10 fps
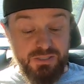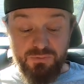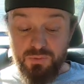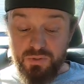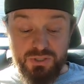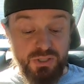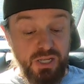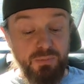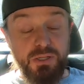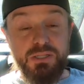If you want your
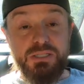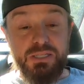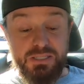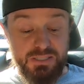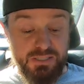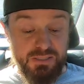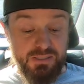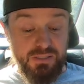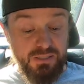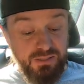name on this list,
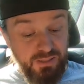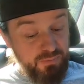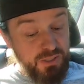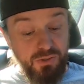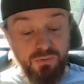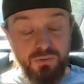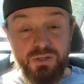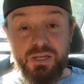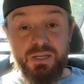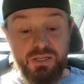let me know,
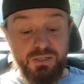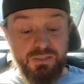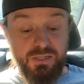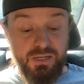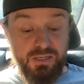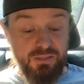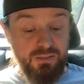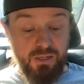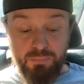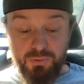and
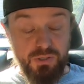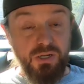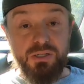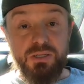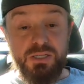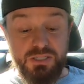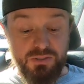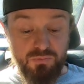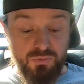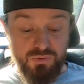I'll put it on the list,
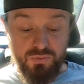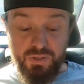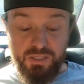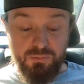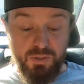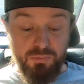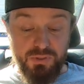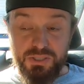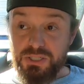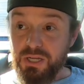and we'll do a random number
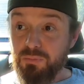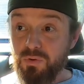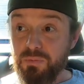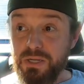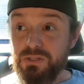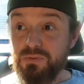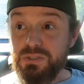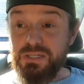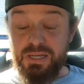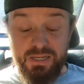each time. What am I doing
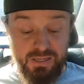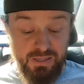today?